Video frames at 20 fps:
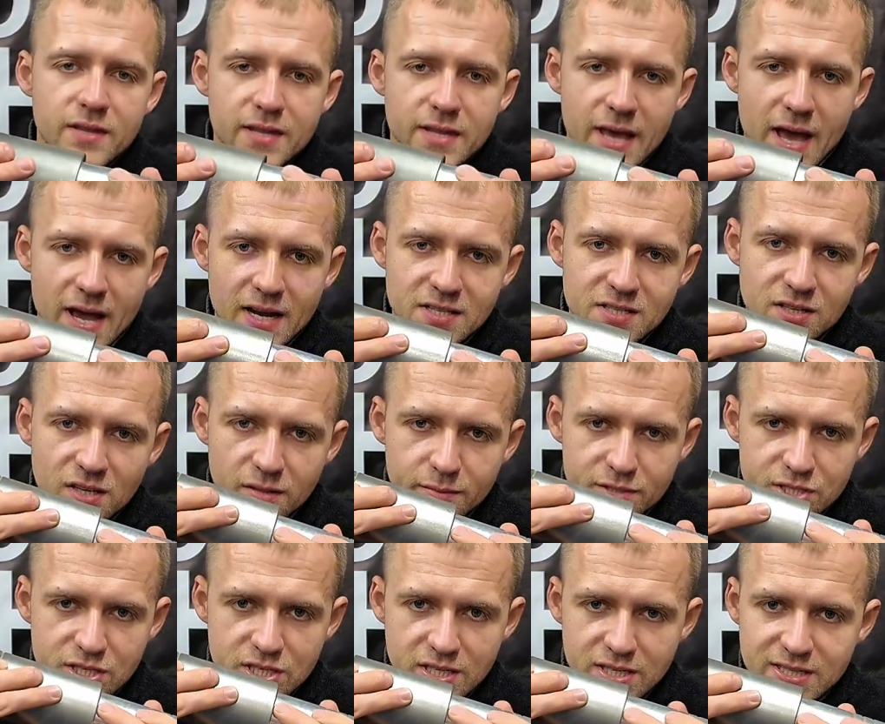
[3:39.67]
The external
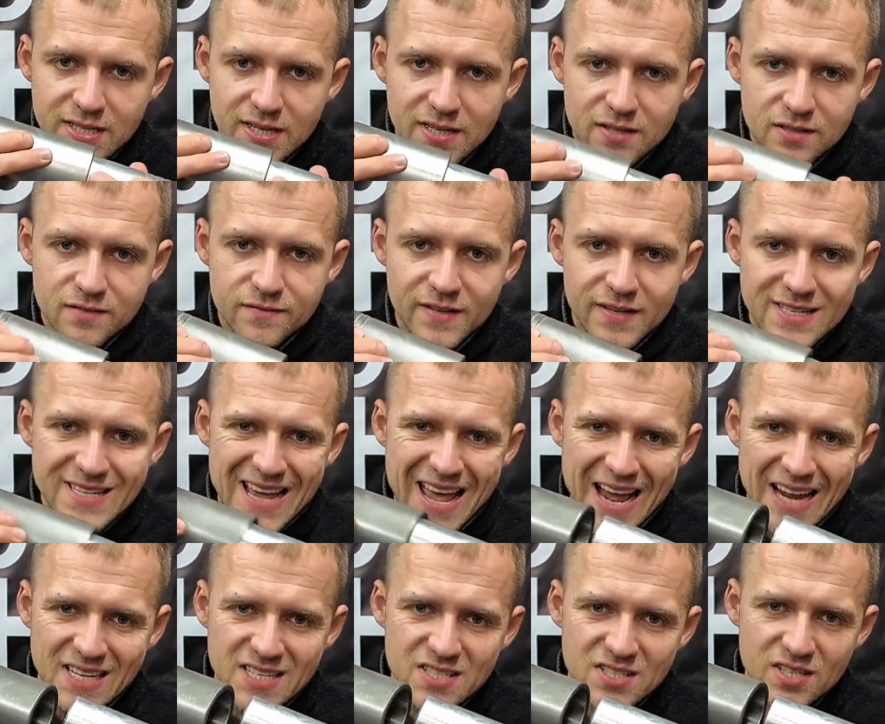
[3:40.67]
machine extenders fit
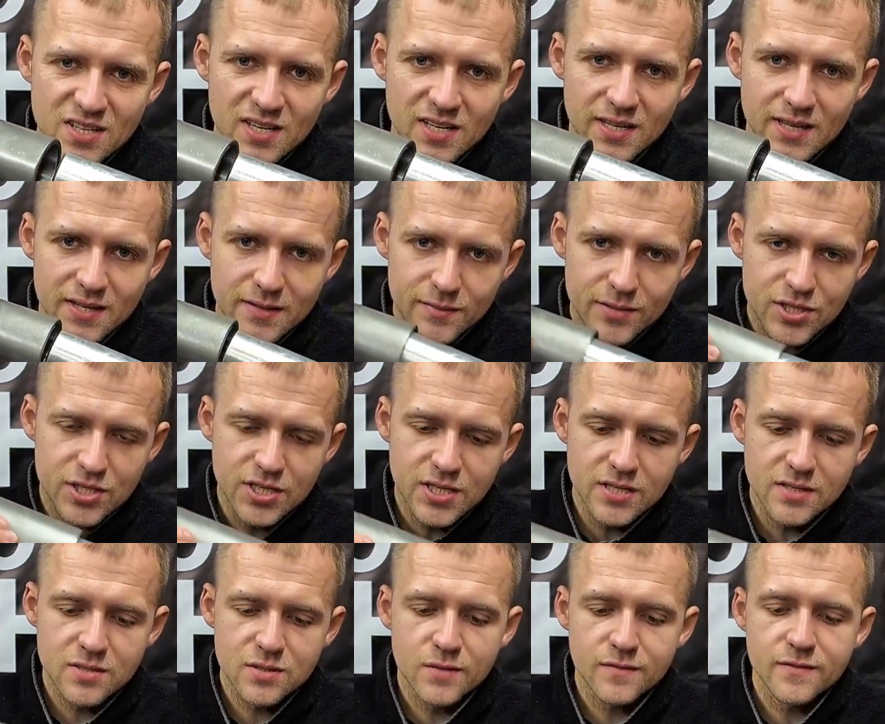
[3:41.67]
externally in the
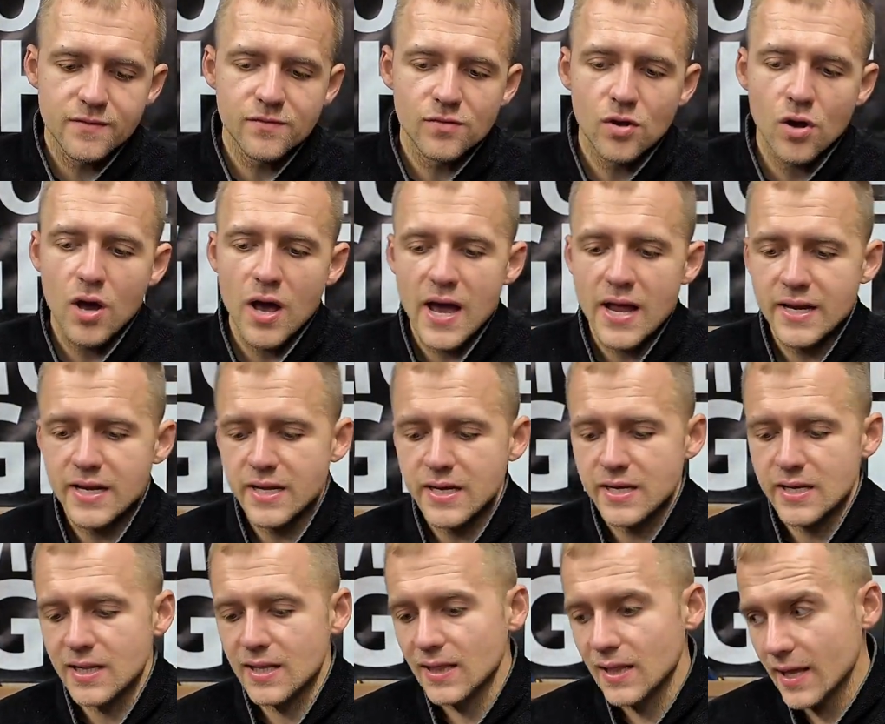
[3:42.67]
machine. So if you've got
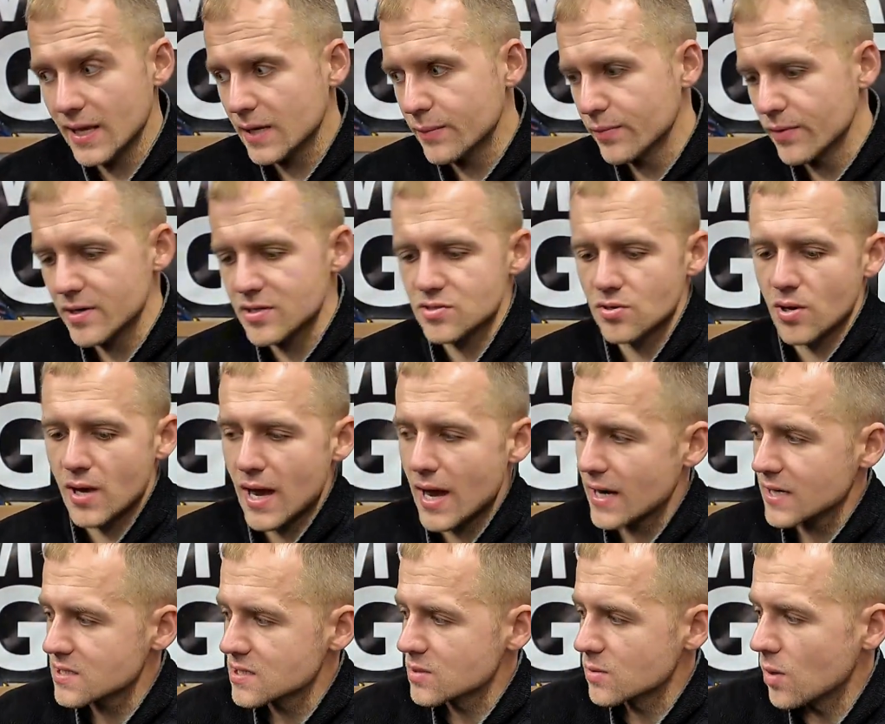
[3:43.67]
any leg press or
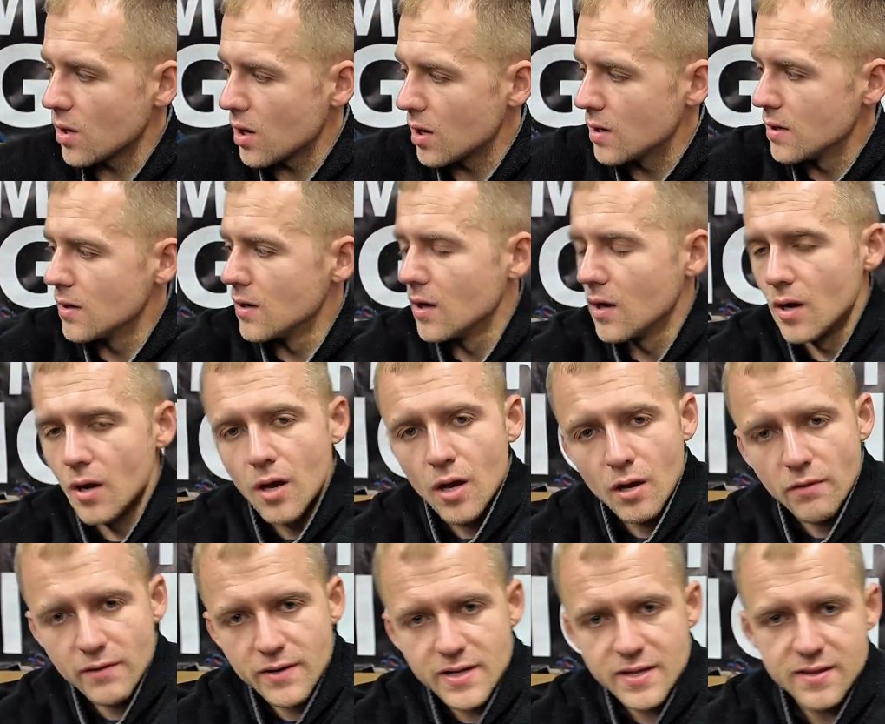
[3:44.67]
hack squat
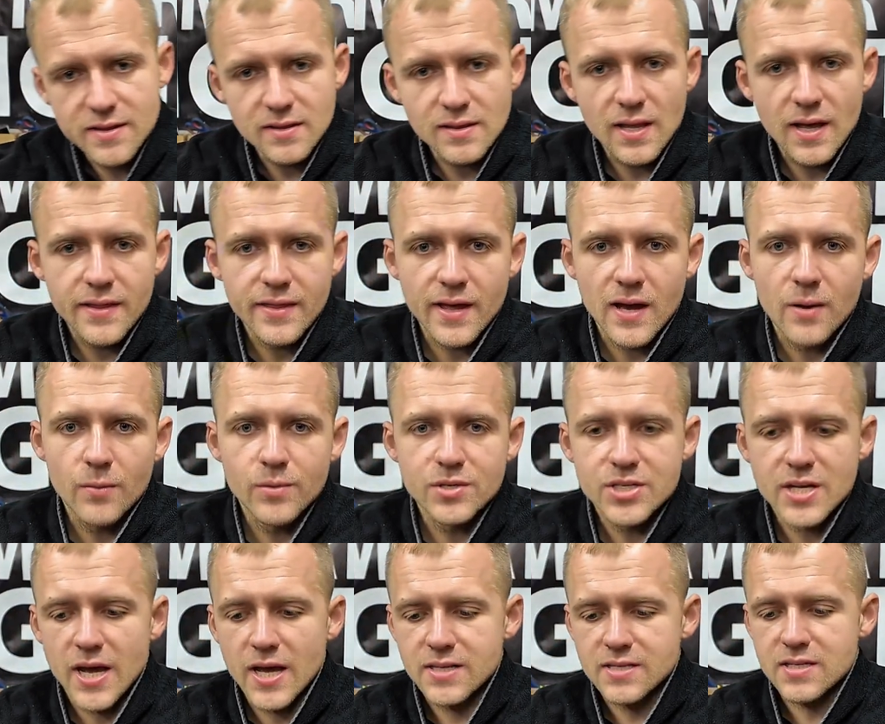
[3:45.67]
or anything like that
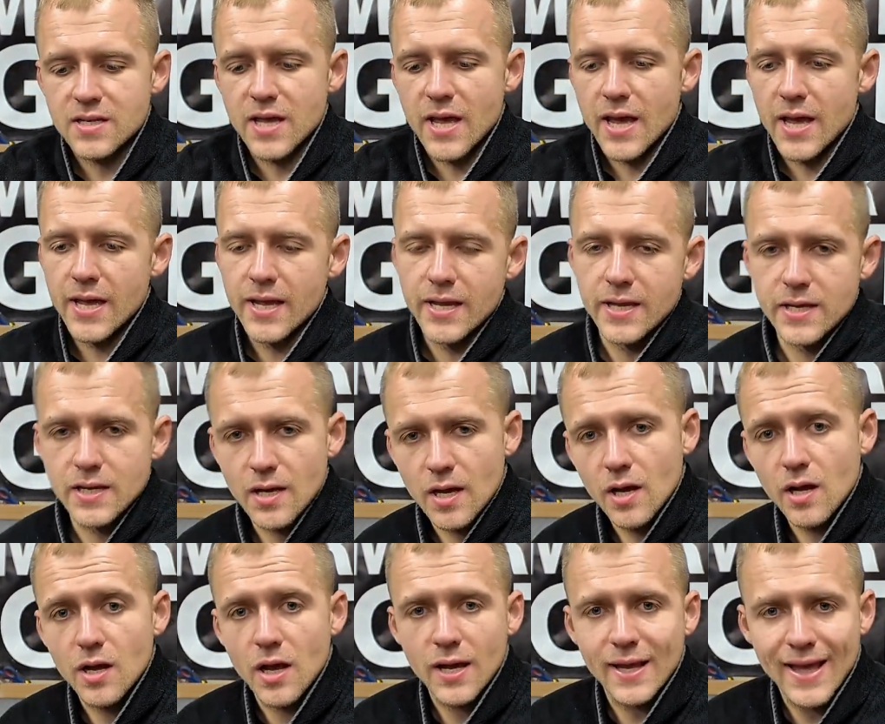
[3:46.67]
which has a
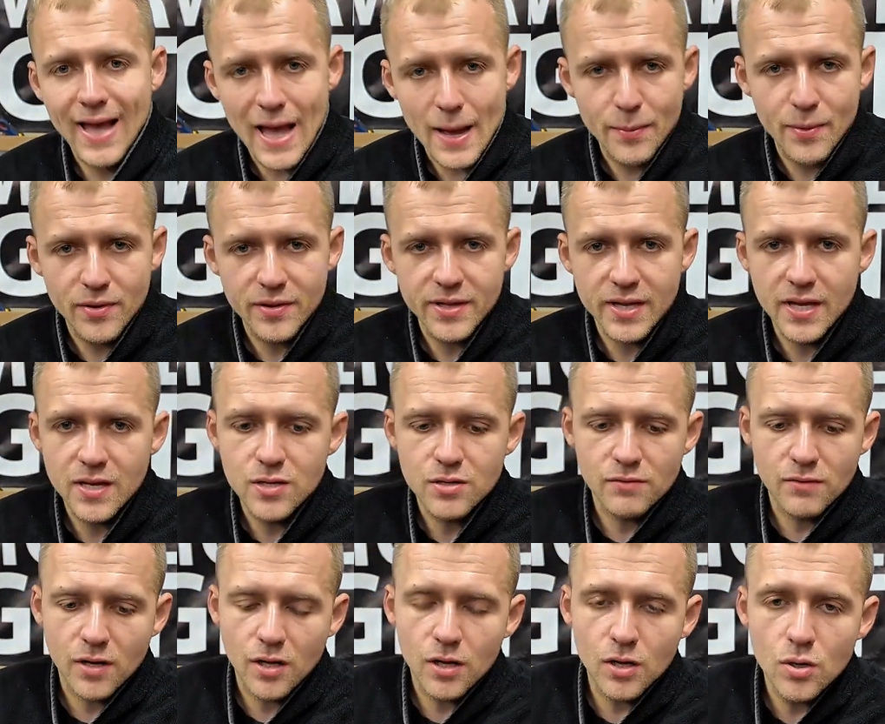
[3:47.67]
cap on the end
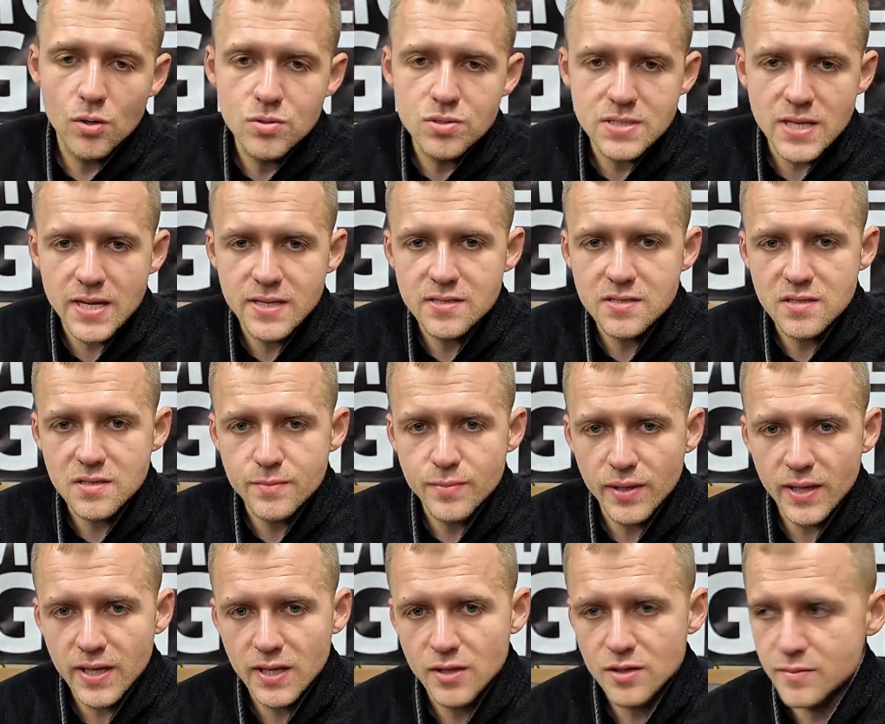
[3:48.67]
or a closed end to the
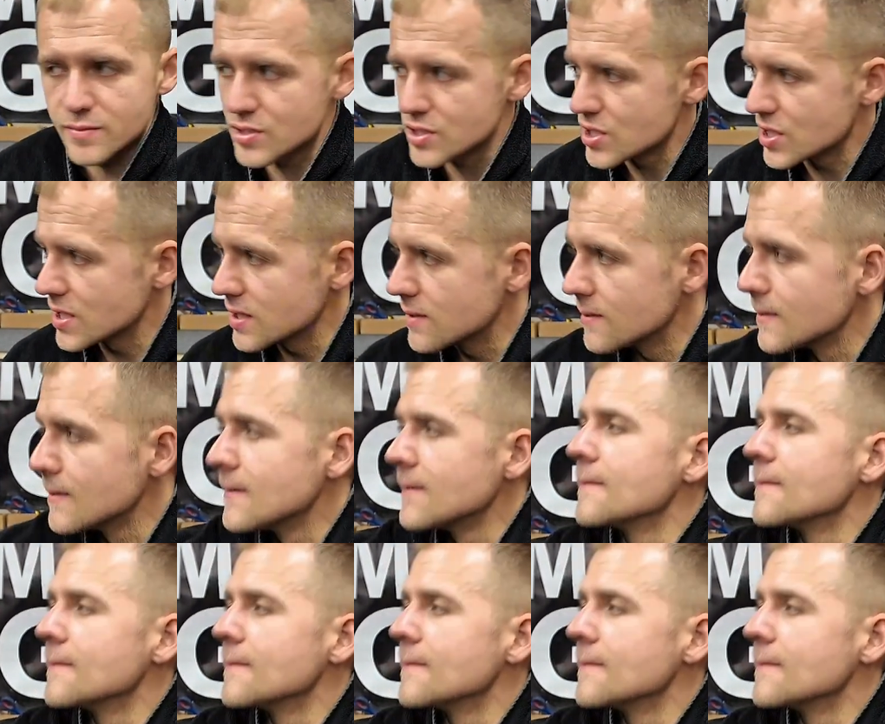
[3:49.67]
plate loader machine,